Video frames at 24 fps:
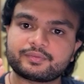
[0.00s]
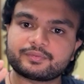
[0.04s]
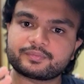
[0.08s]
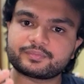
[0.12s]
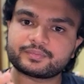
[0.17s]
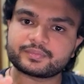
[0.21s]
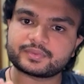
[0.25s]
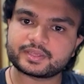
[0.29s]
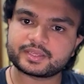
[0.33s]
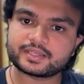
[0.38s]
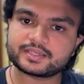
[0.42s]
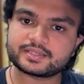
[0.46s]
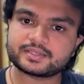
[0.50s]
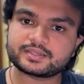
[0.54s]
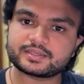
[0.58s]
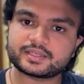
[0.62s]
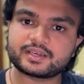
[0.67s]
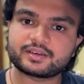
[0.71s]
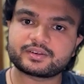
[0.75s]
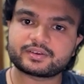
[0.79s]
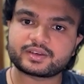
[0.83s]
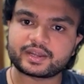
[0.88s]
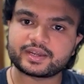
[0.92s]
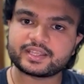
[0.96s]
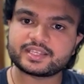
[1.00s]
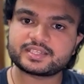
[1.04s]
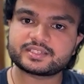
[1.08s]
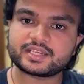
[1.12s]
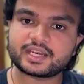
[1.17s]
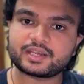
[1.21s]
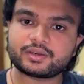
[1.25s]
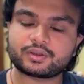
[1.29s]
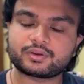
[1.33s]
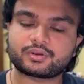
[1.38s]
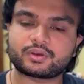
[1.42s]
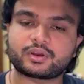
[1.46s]
is in ready state
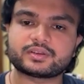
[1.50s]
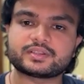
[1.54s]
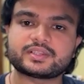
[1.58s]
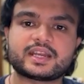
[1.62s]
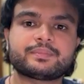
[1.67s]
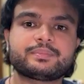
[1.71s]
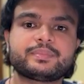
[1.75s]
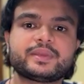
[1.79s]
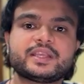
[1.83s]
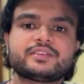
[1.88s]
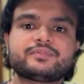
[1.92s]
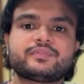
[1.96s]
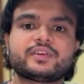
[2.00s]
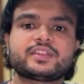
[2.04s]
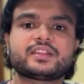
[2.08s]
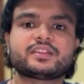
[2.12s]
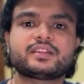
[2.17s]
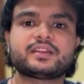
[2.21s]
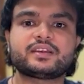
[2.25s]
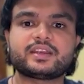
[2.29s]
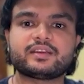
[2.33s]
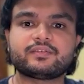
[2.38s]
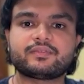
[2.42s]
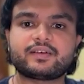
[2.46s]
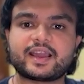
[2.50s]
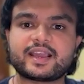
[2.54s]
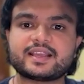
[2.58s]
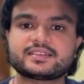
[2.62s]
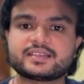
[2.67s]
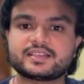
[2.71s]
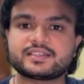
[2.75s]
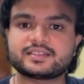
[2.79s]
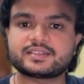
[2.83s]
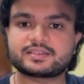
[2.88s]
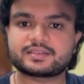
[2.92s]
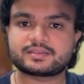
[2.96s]
or not. That means whether the device
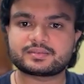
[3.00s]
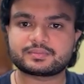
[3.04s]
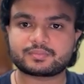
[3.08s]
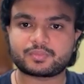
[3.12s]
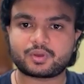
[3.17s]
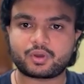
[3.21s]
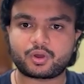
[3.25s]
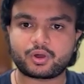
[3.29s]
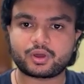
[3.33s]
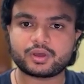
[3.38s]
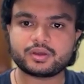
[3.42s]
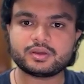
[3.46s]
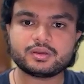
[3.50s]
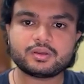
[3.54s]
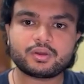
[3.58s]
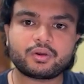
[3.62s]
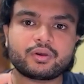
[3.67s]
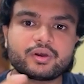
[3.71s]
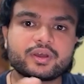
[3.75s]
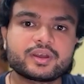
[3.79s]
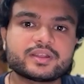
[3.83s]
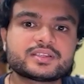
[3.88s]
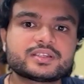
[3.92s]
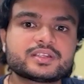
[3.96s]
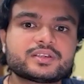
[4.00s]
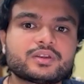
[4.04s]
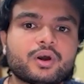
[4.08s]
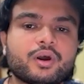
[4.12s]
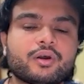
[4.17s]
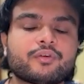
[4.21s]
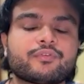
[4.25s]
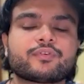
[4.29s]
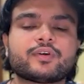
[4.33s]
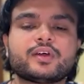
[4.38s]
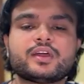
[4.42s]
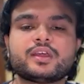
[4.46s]
is on or is it
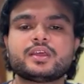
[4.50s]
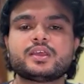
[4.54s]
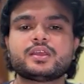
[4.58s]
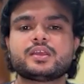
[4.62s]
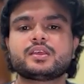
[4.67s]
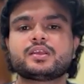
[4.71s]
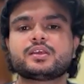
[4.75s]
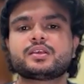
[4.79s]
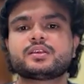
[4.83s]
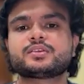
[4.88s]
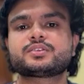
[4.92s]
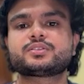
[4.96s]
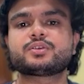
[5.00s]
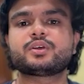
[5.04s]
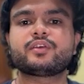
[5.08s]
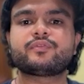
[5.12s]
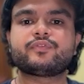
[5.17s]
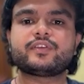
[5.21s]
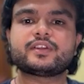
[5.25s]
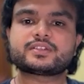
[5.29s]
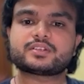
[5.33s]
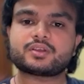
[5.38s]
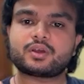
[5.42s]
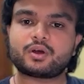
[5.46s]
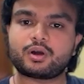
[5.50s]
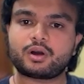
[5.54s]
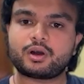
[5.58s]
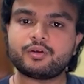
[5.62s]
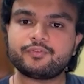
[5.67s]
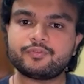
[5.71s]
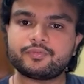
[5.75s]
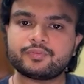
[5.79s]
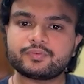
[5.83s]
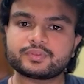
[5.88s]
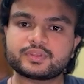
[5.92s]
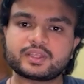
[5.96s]
off. So if it's
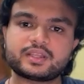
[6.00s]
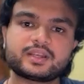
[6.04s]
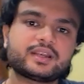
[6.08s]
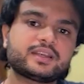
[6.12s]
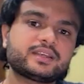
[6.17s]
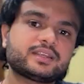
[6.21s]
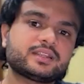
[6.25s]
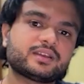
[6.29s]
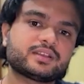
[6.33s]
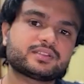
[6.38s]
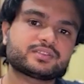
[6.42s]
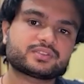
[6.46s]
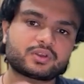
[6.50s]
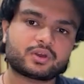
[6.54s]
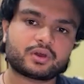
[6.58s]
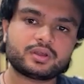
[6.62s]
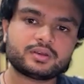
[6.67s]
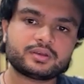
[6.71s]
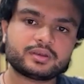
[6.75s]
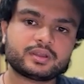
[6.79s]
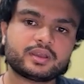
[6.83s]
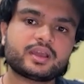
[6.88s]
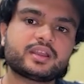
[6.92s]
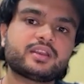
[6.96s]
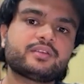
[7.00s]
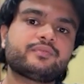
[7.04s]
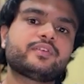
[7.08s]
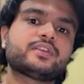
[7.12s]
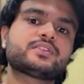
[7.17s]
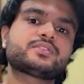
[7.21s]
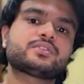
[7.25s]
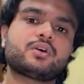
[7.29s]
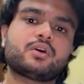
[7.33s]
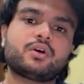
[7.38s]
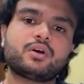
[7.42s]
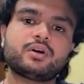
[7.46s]
off, then it turns on, and if it's
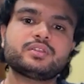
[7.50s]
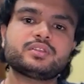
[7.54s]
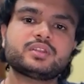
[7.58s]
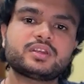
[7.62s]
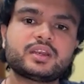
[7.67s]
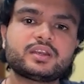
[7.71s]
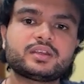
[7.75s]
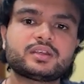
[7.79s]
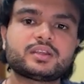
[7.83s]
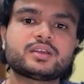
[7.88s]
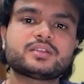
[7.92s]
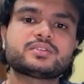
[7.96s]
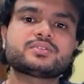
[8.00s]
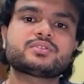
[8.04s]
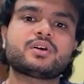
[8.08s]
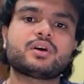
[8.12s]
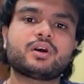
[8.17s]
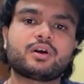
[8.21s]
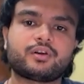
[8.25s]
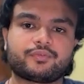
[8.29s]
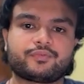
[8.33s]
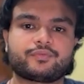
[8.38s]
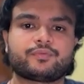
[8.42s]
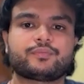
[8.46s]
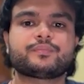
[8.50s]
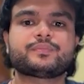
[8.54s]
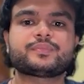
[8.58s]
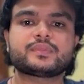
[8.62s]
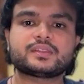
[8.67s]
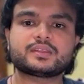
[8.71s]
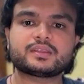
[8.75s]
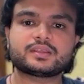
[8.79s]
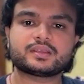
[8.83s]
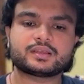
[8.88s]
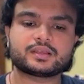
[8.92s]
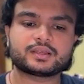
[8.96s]
on, then it turns off.
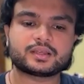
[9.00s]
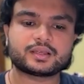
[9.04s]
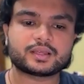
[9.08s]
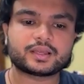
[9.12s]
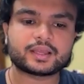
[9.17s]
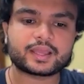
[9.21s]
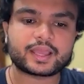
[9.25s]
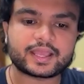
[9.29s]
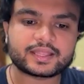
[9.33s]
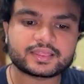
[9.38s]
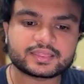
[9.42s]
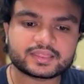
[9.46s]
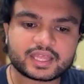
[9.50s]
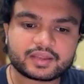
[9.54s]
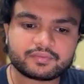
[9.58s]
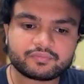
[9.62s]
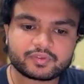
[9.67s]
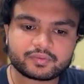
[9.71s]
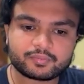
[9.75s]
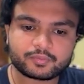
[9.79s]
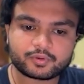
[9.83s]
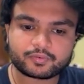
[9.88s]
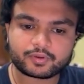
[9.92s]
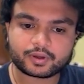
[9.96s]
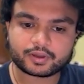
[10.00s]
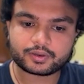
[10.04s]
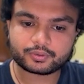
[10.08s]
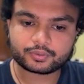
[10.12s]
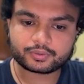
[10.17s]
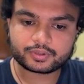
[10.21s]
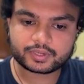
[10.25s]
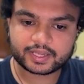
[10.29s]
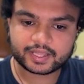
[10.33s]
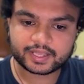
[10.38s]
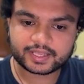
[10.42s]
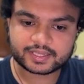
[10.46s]
And then we move on to
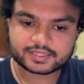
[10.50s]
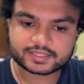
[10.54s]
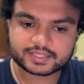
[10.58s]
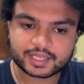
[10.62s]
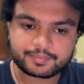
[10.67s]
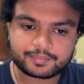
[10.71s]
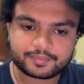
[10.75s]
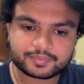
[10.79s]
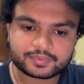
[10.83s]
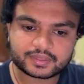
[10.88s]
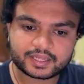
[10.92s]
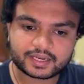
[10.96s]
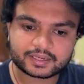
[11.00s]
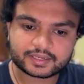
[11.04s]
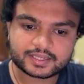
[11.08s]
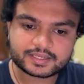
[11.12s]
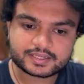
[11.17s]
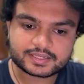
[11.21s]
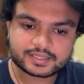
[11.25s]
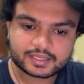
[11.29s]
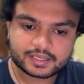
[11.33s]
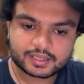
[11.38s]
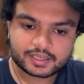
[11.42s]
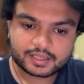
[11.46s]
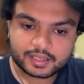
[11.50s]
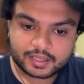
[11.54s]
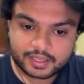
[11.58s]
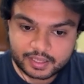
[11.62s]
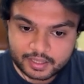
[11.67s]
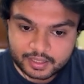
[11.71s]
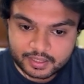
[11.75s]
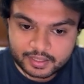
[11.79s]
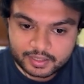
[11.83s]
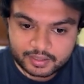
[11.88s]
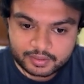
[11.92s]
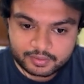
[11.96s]
next step, that is
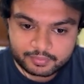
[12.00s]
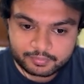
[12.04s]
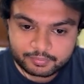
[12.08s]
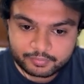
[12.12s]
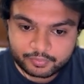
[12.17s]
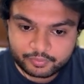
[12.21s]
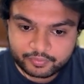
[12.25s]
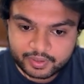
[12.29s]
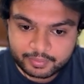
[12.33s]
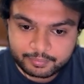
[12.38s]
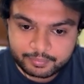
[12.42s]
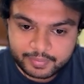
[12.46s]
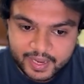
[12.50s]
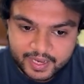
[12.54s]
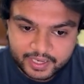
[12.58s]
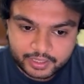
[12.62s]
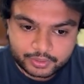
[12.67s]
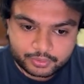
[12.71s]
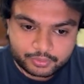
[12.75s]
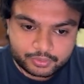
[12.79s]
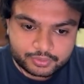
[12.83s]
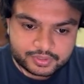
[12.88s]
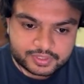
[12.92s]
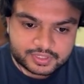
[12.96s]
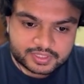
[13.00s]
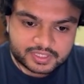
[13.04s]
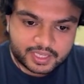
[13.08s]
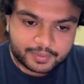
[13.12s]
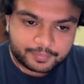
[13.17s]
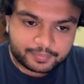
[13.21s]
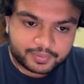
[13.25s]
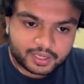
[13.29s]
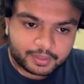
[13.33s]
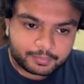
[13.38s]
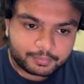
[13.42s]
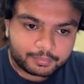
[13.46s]
moving back to step
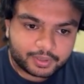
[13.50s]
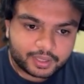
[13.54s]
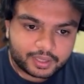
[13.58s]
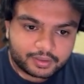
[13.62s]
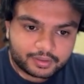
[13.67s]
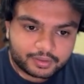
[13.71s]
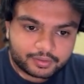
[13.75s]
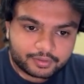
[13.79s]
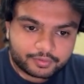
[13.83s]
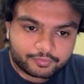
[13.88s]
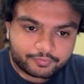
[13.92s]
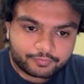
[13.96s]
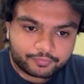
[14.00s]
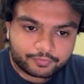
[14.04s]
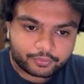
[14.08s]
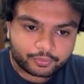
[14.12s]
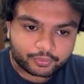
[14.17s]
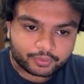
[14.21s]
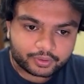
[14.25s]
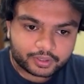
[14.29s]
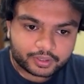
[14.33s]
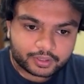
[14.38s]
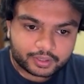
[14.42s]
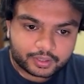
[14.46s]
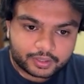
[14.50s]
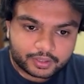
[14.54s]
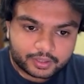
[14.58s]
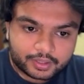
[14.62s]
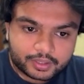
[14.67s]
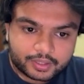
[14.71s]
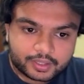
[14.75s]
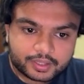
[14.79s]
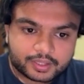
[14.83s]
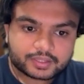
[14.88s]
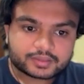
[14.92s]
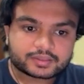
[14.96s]
number 4.
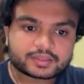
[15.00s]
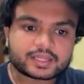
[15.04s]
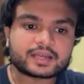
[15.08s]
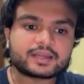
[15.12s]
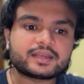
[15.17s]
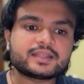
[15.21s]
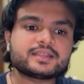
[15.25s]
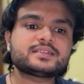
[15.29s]
That is,